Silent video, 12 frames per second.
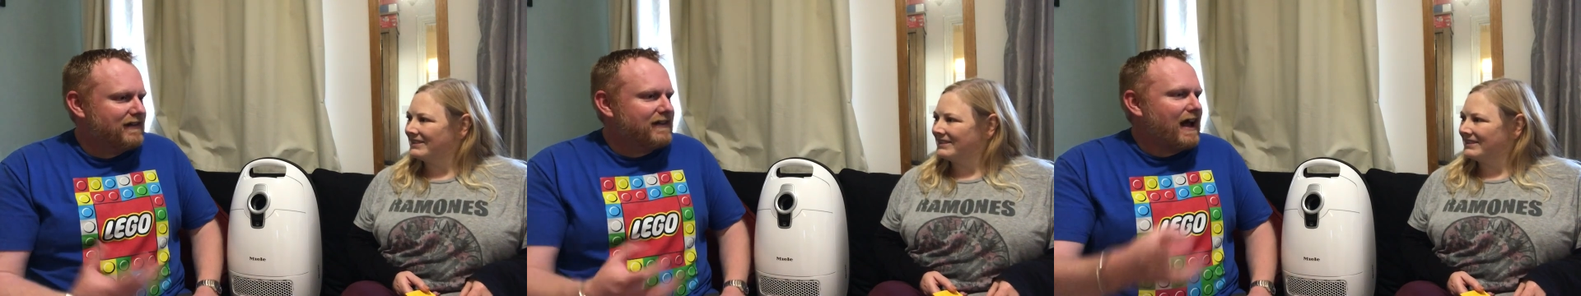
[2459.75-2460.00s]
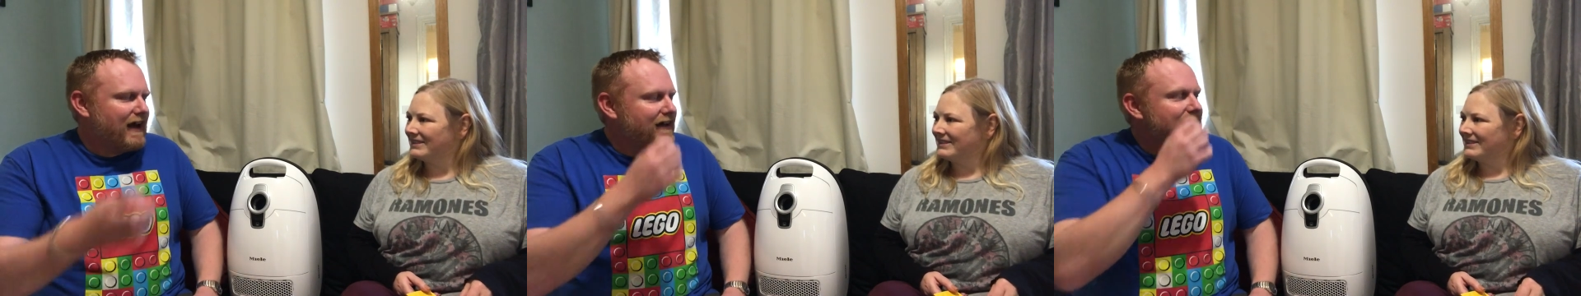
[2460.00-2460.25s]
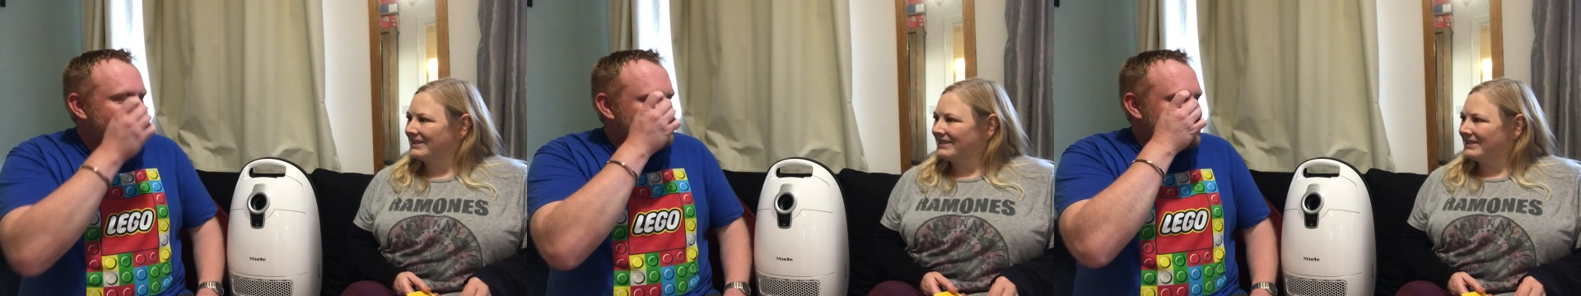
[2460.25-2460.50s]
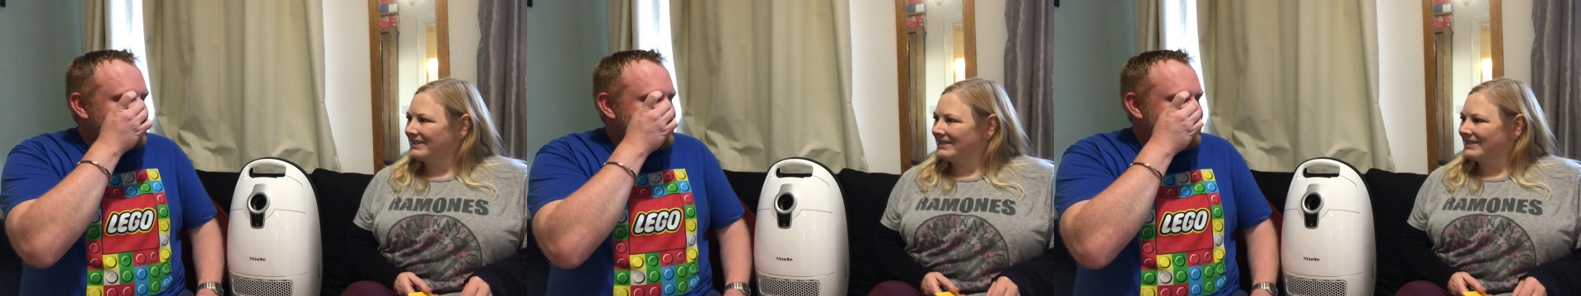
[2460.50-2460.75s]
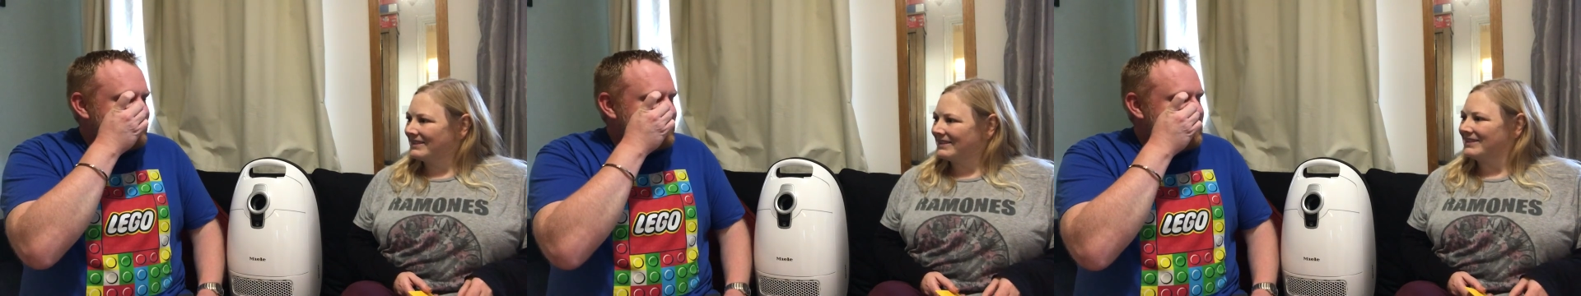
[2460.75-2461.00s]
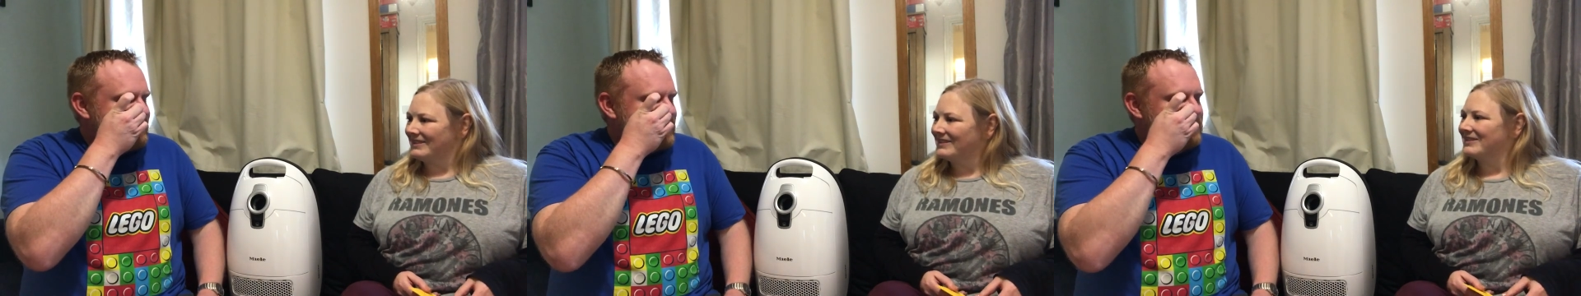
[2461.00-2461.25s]
Speaker 1: That is my
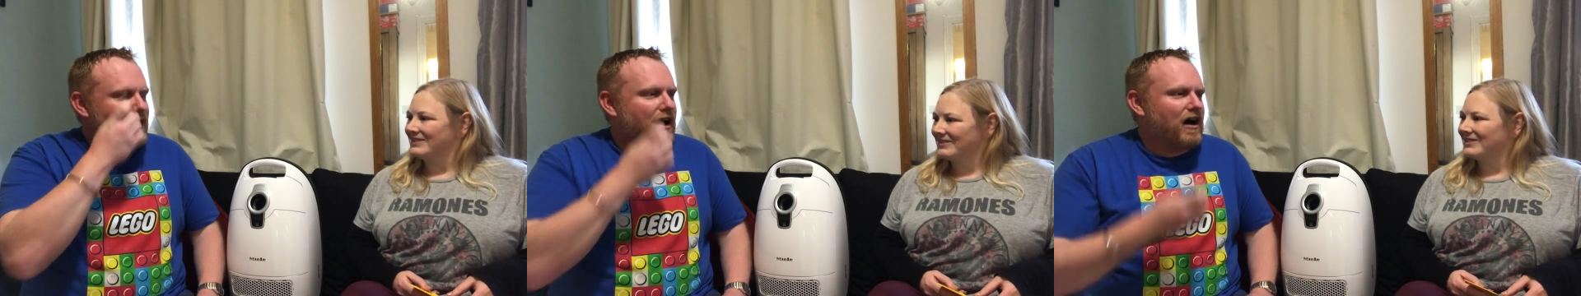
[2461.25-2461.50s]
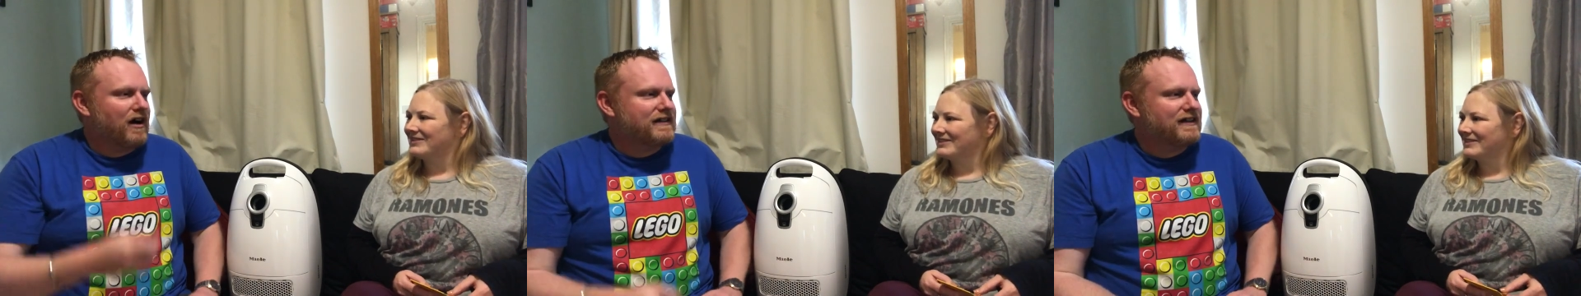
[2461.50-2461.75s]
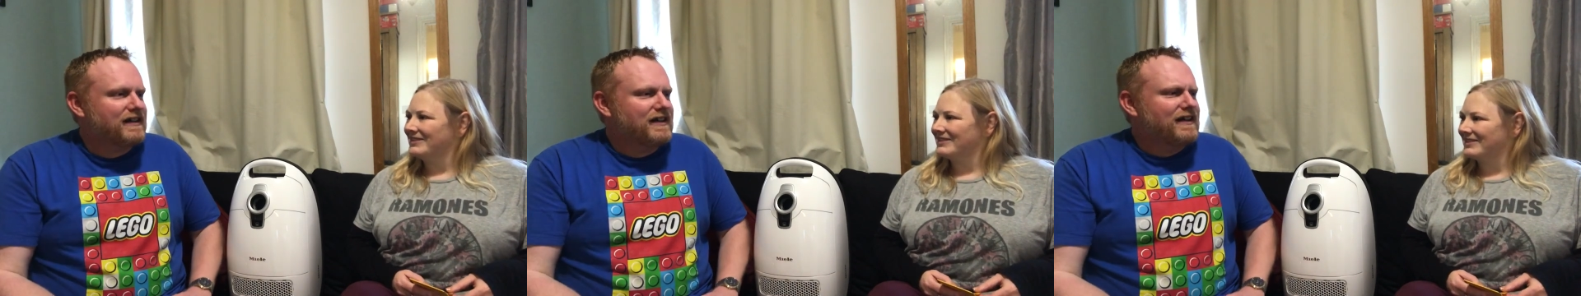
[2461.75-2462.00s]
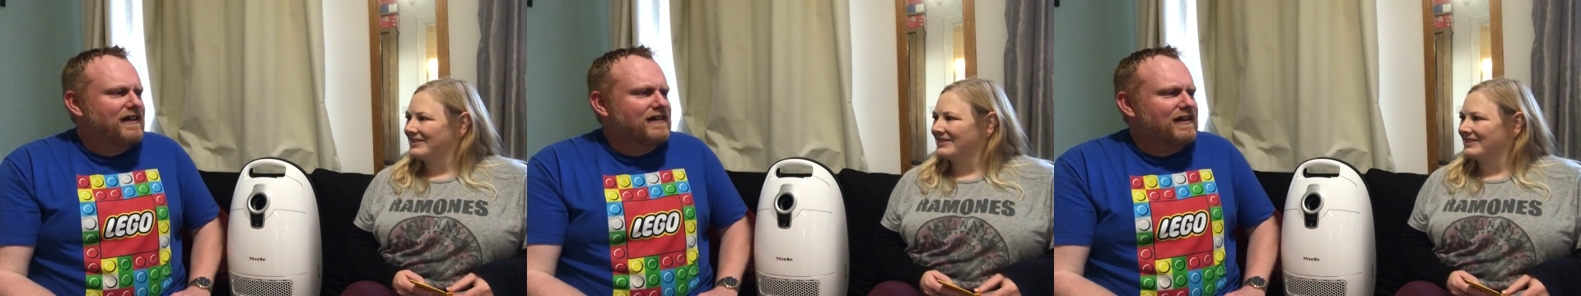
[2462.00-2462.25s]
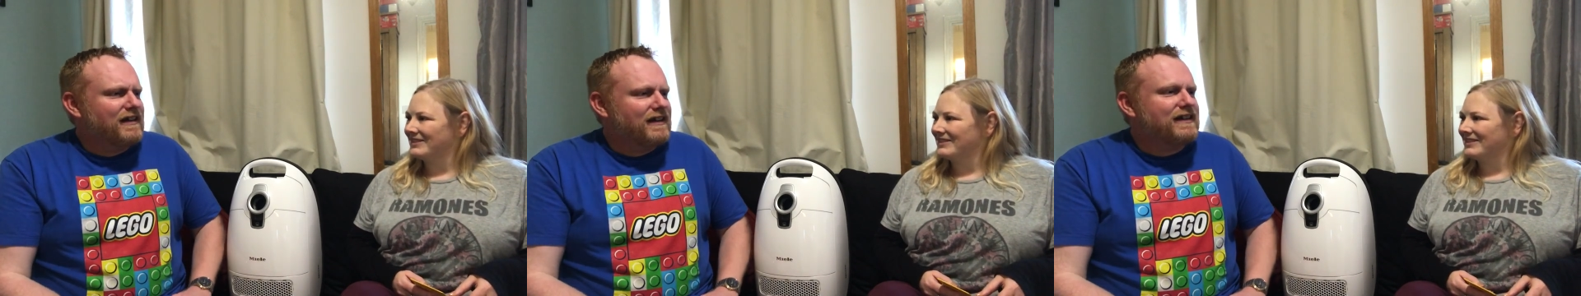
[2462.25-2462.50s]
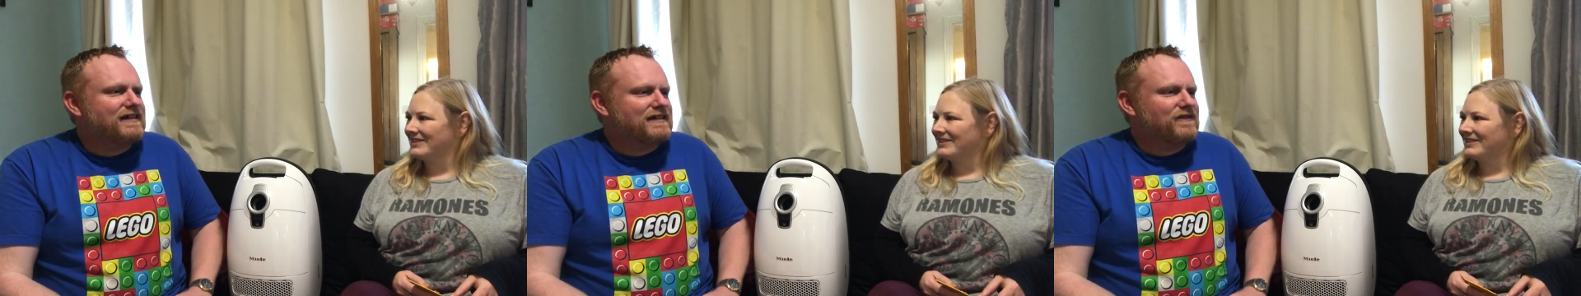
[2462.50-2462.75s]
favorite part. The
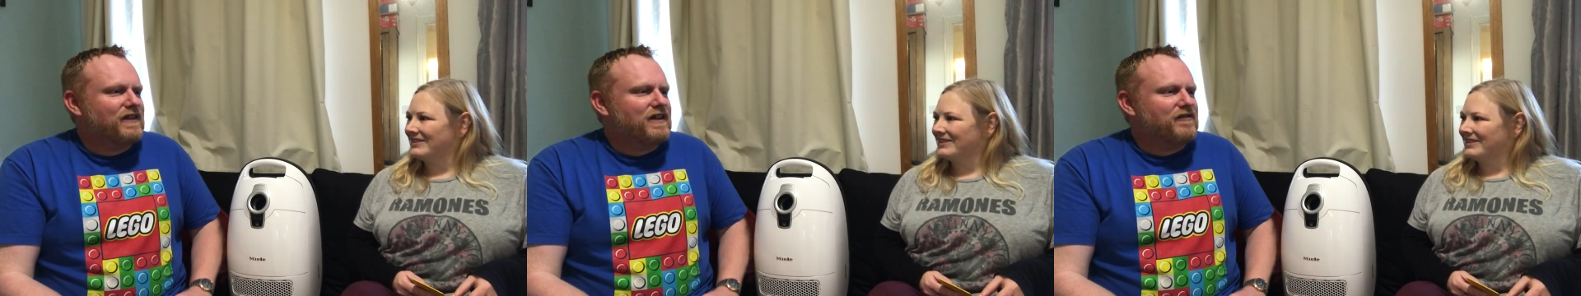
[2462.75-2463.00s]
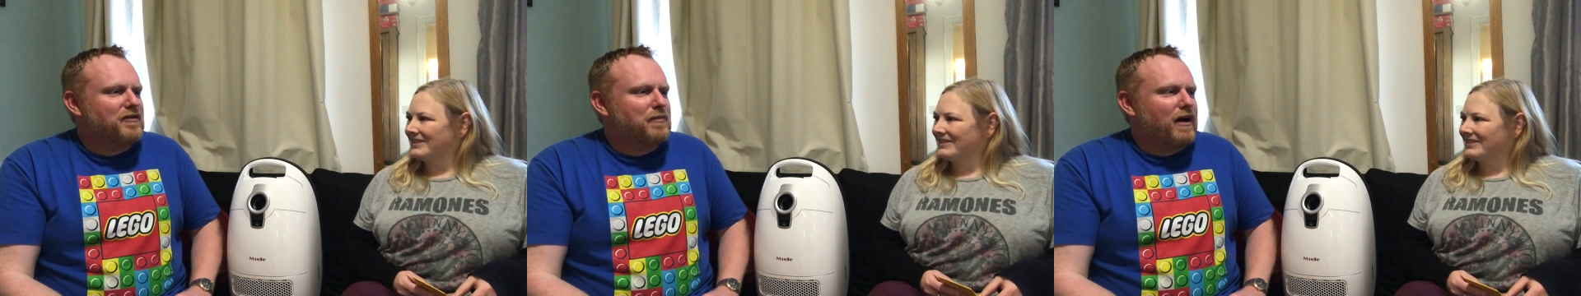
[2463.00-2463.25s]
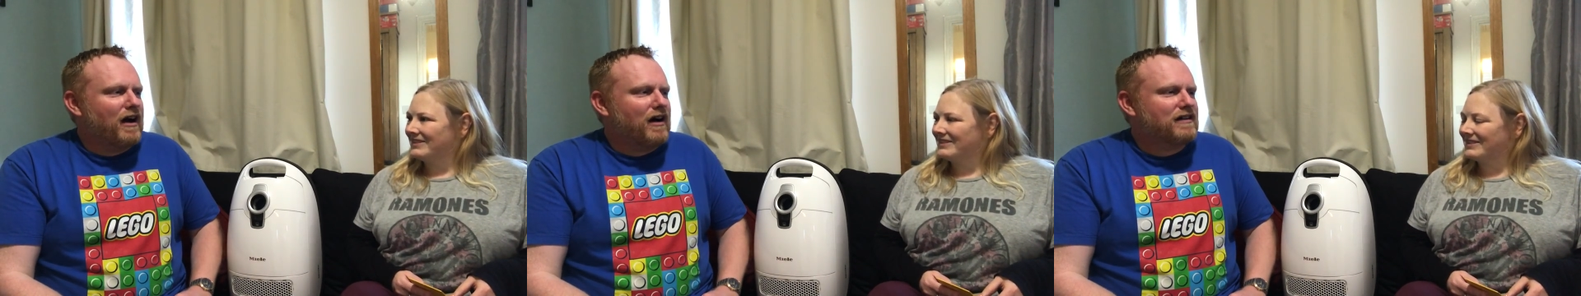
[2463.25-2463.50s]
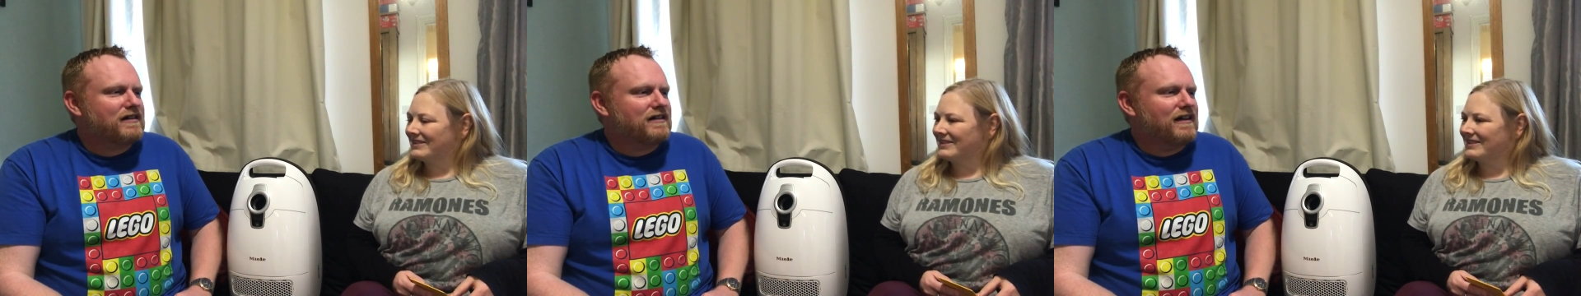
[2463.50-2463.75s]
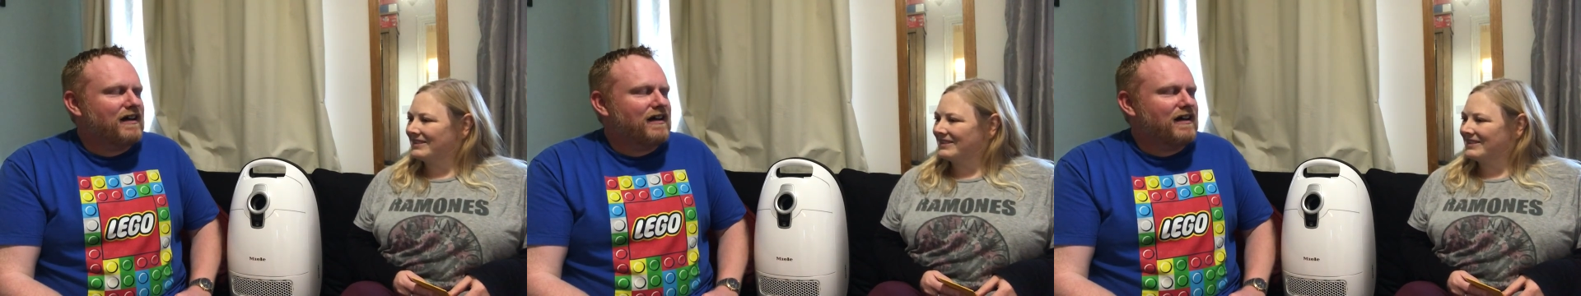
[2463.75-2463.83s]
least favorite part